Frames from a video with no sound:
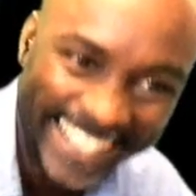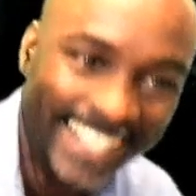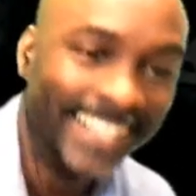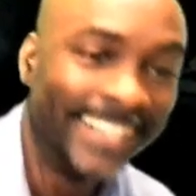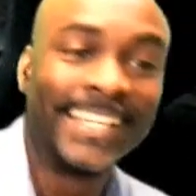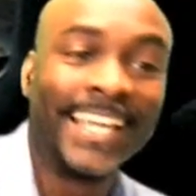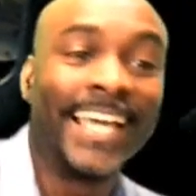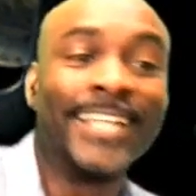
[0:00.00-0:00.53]

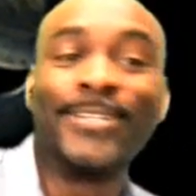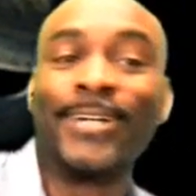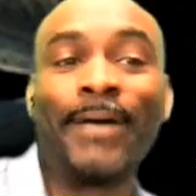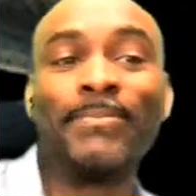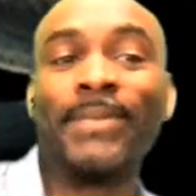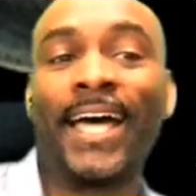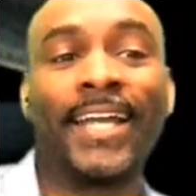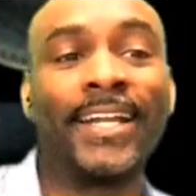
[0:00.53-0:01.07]
Daniel, I'm
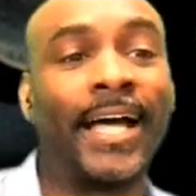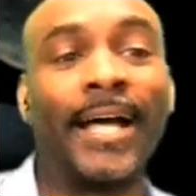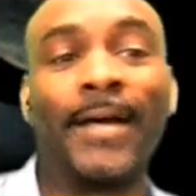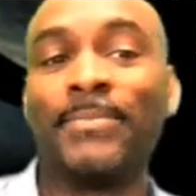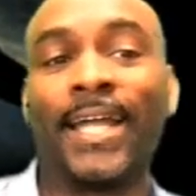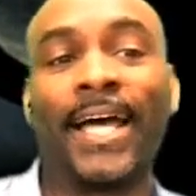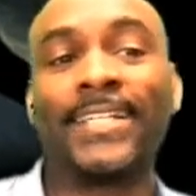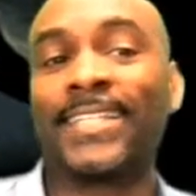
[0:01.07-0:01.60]

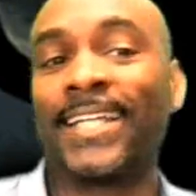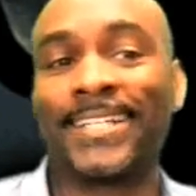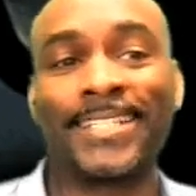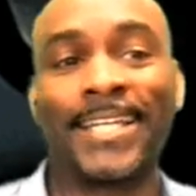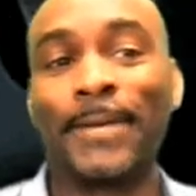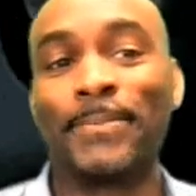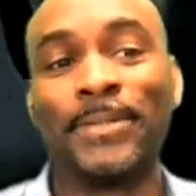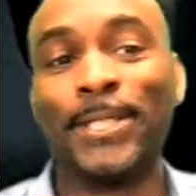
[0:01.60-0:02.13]
not that
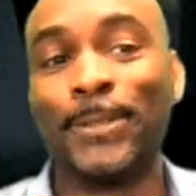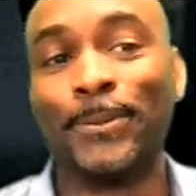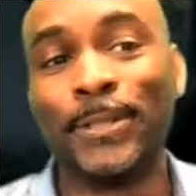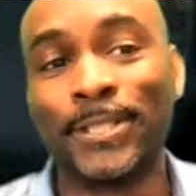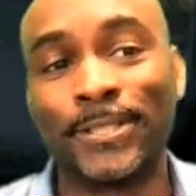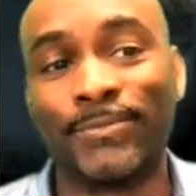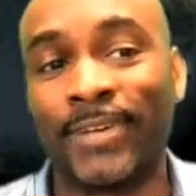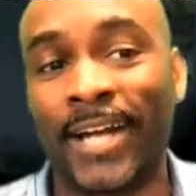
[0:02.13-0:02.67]
type of in the
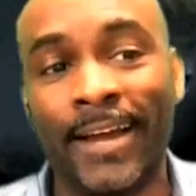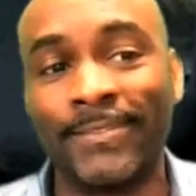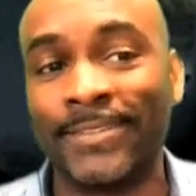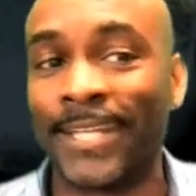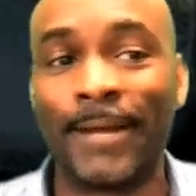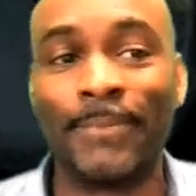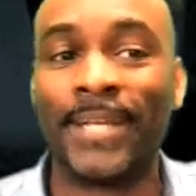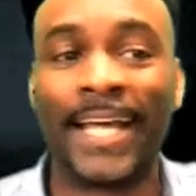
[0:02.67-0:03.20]
woods
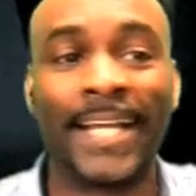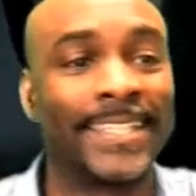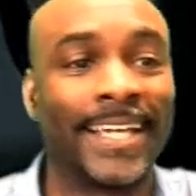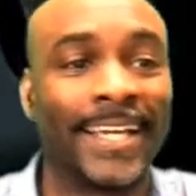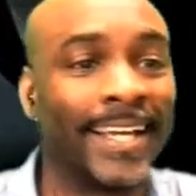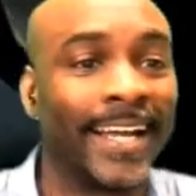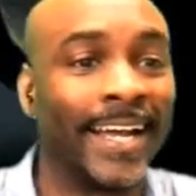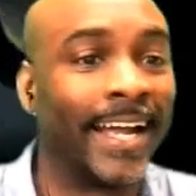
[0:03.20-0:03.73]
survivor. I'm not
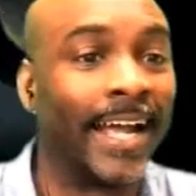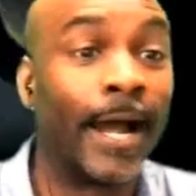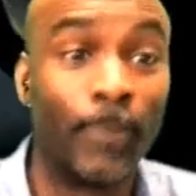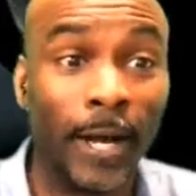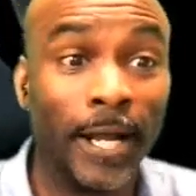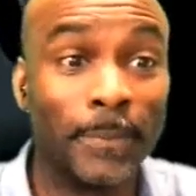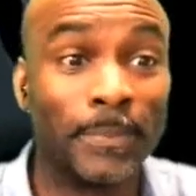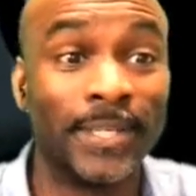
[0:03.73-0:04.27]
that guy. I
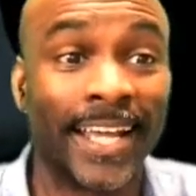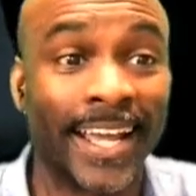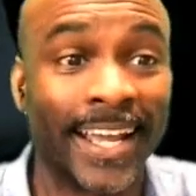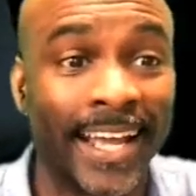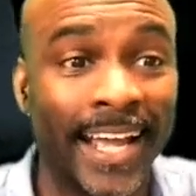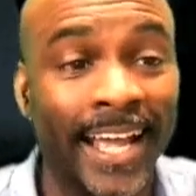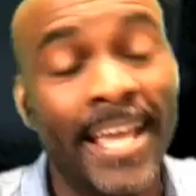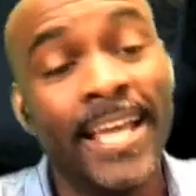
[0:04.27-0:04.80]
want to be that
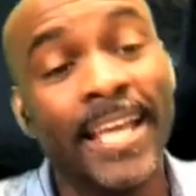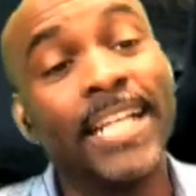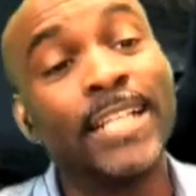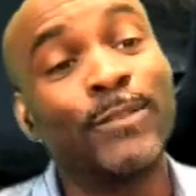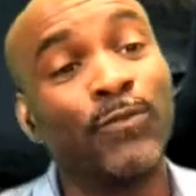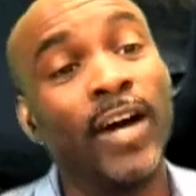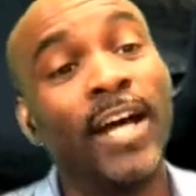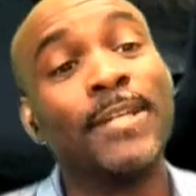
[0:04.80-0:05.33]
guy. It's
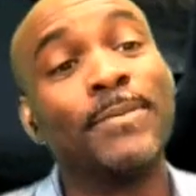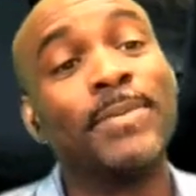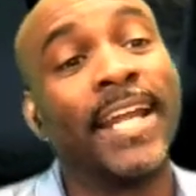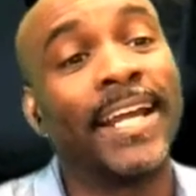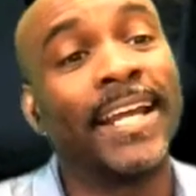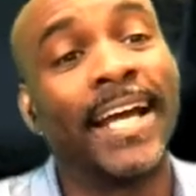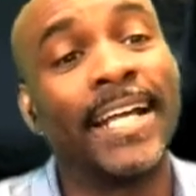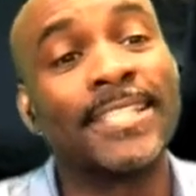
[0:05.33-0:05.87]
fun to be
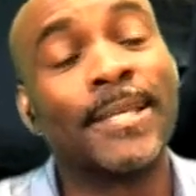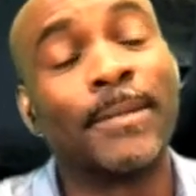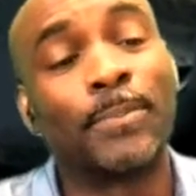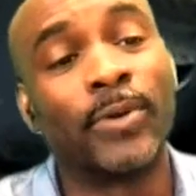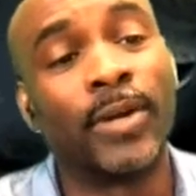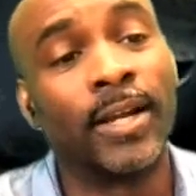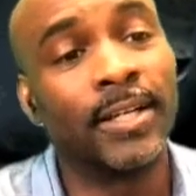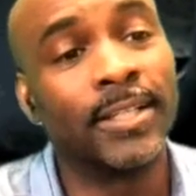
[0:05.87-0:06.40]
that guy
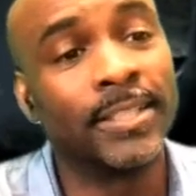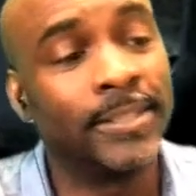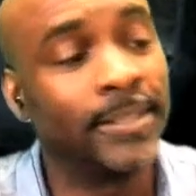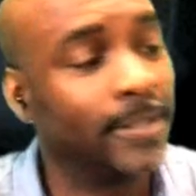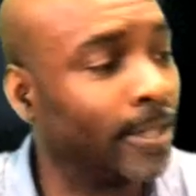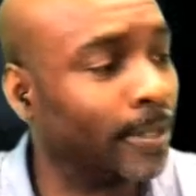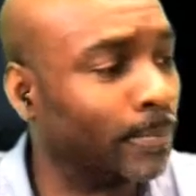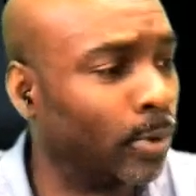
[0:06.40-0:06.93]
temporarily.
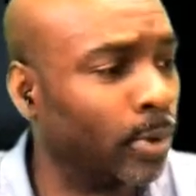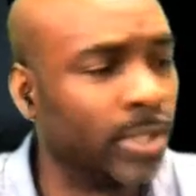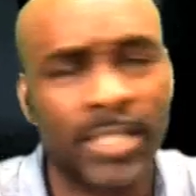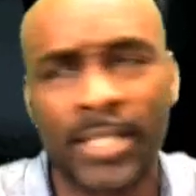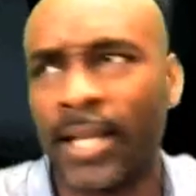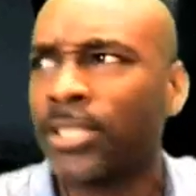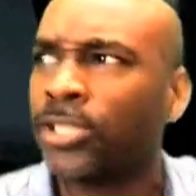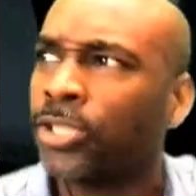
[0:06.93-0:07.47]
You know, Boy
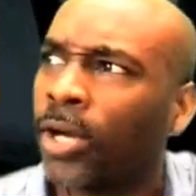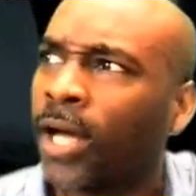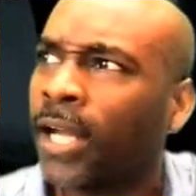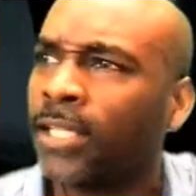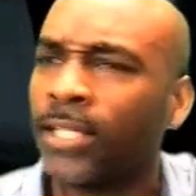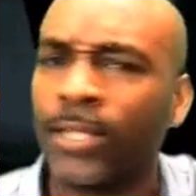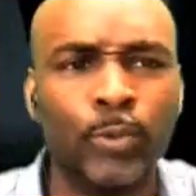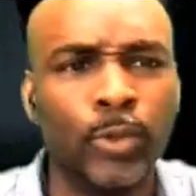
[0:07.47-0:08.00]
Scouts, you go out
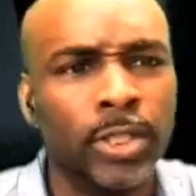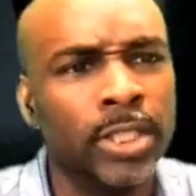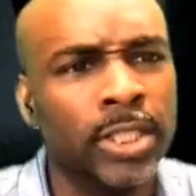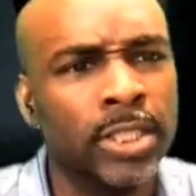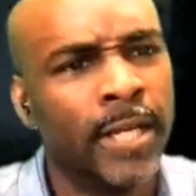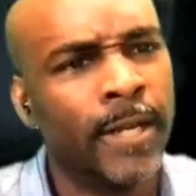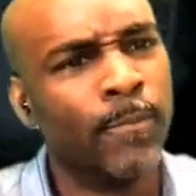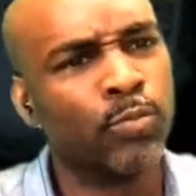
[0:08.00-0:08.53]
in the
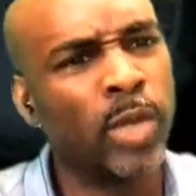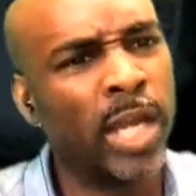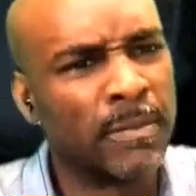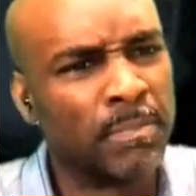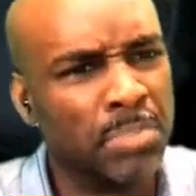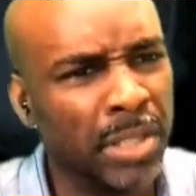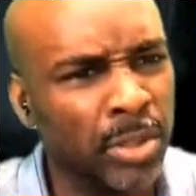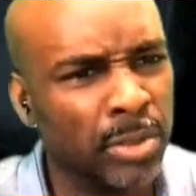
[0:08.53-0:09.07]
woods. We had to
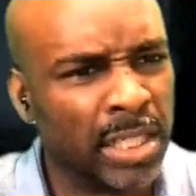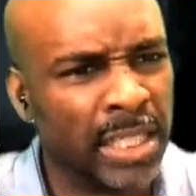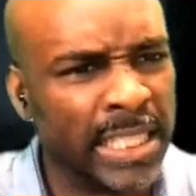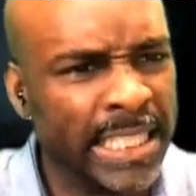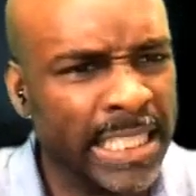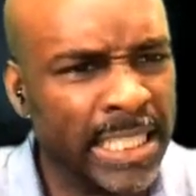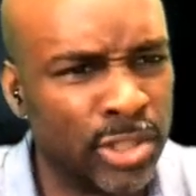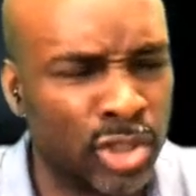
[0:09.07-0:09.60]
build the
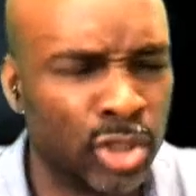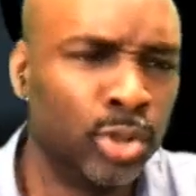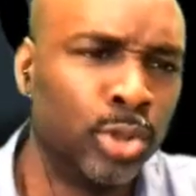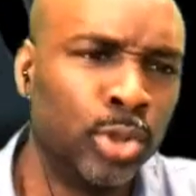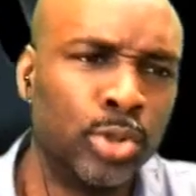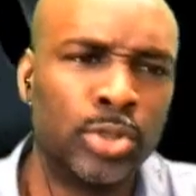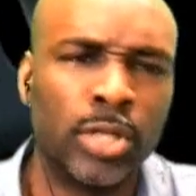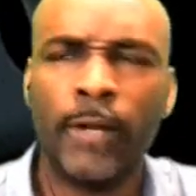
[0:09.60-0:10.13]

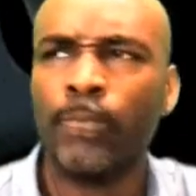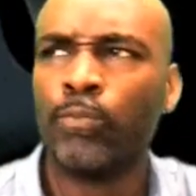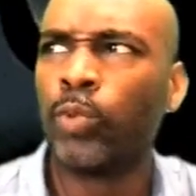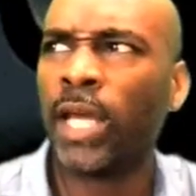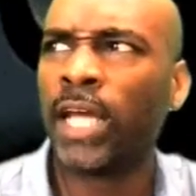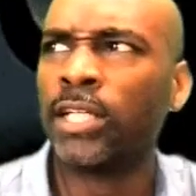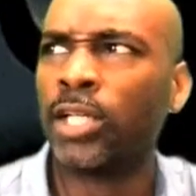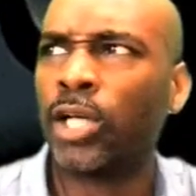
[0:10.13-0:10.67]
lean-tos. We
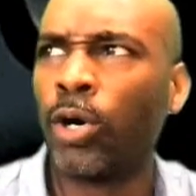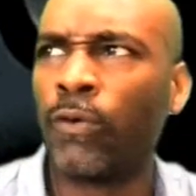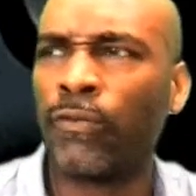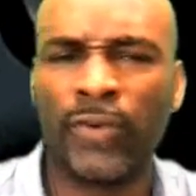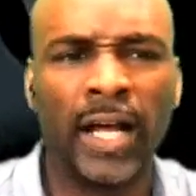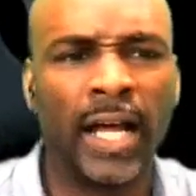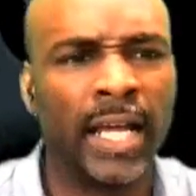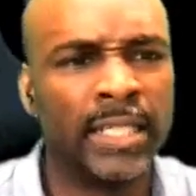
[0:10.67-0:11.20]
had to go
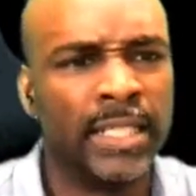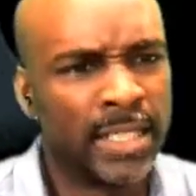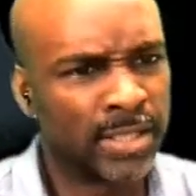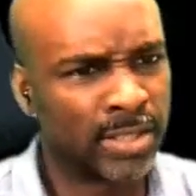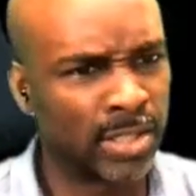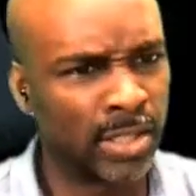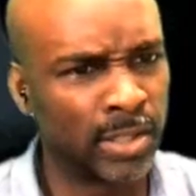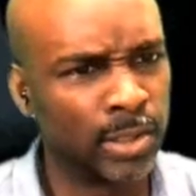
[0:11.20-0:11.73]
find
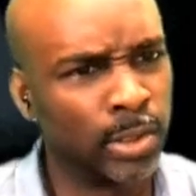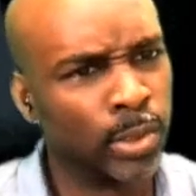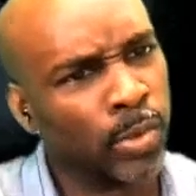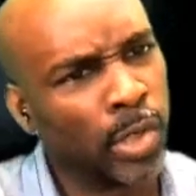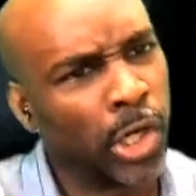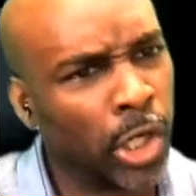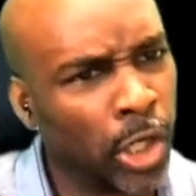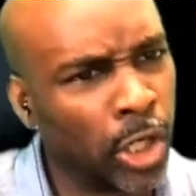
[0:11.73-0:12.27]
certain little
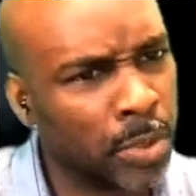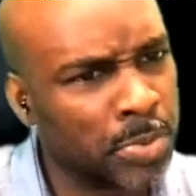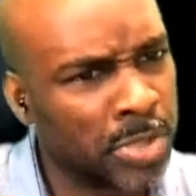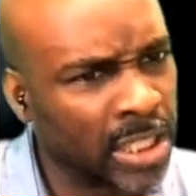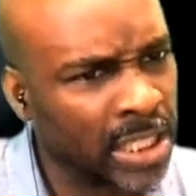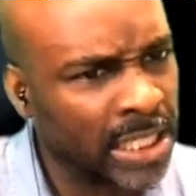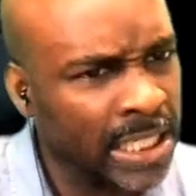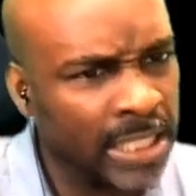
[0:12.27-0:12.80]
herbs
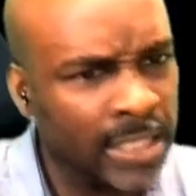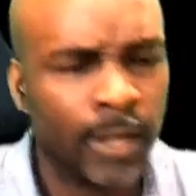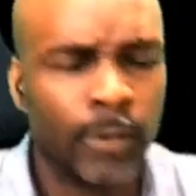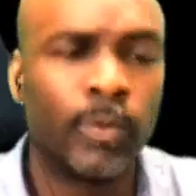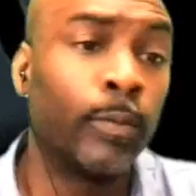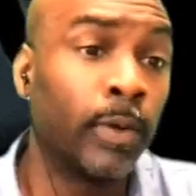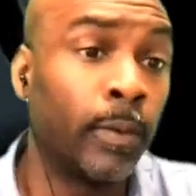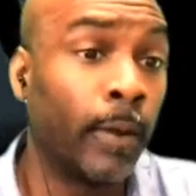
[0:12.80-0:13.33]
to eat.
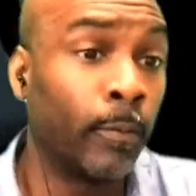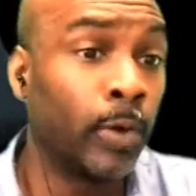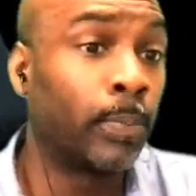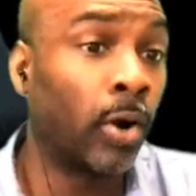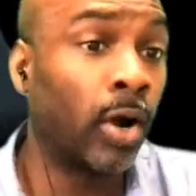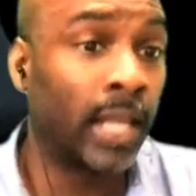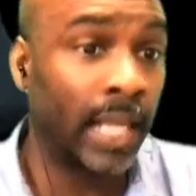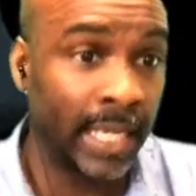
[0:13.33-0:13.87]
We
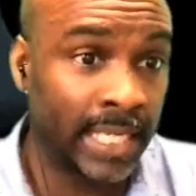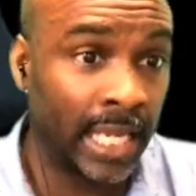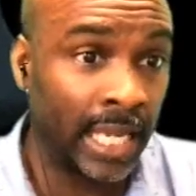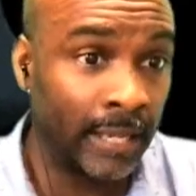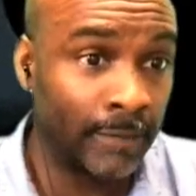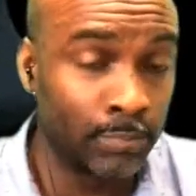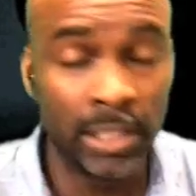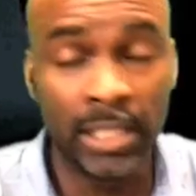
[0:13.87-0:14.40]
brought like
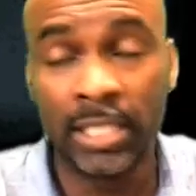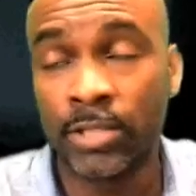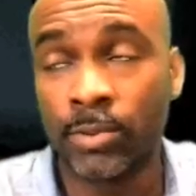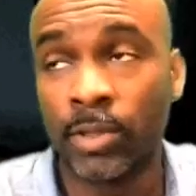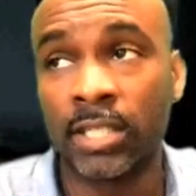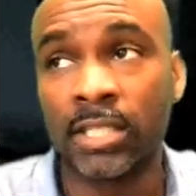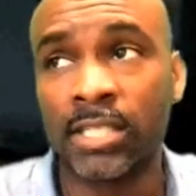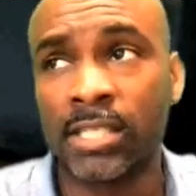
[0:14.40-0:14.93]
canned beans
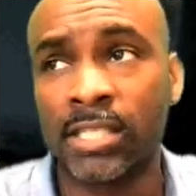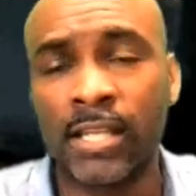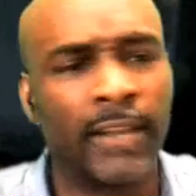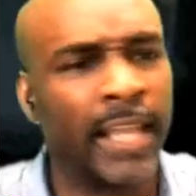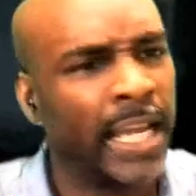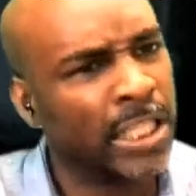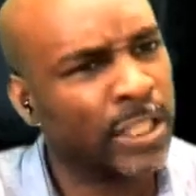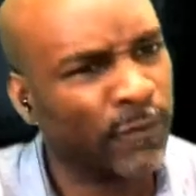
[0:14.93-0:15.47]
with us and stuff.
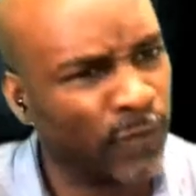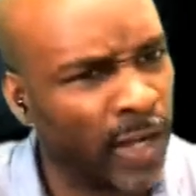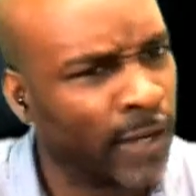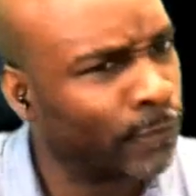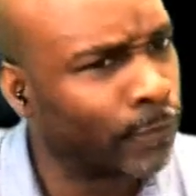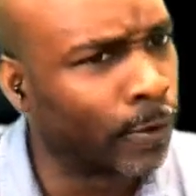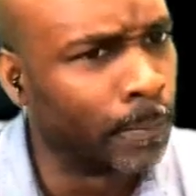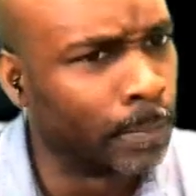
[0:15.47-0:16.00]
Like, it's fun
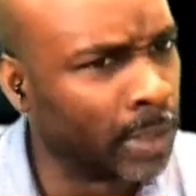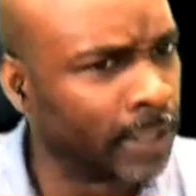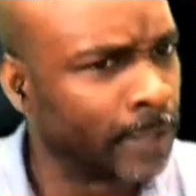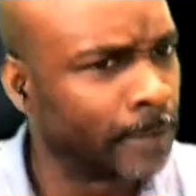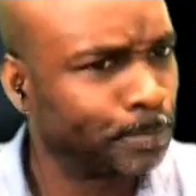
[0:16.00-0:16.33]
for a minute.